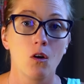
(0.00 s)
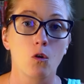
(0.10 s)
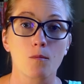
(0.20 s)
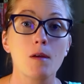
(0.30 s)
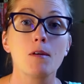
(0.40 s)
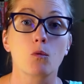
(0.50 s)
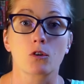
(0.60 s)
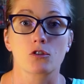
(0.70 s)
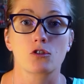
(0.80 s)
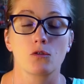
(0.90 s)
or maybe
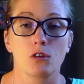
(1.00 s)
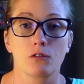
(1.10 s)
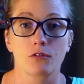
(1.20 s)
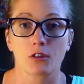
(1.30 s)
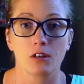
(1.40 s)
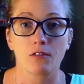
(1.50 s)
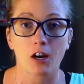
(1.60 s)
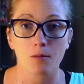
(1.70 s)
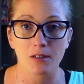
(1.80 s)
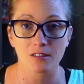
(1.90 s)
weren't suited for the
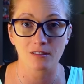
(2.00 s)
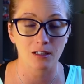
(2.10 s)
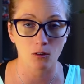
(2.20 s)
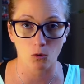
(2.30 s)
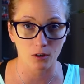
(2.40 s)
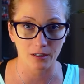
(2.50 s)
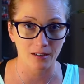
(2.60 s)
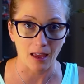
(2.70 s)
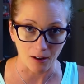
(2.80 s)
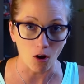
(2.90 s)
environment in Oregon at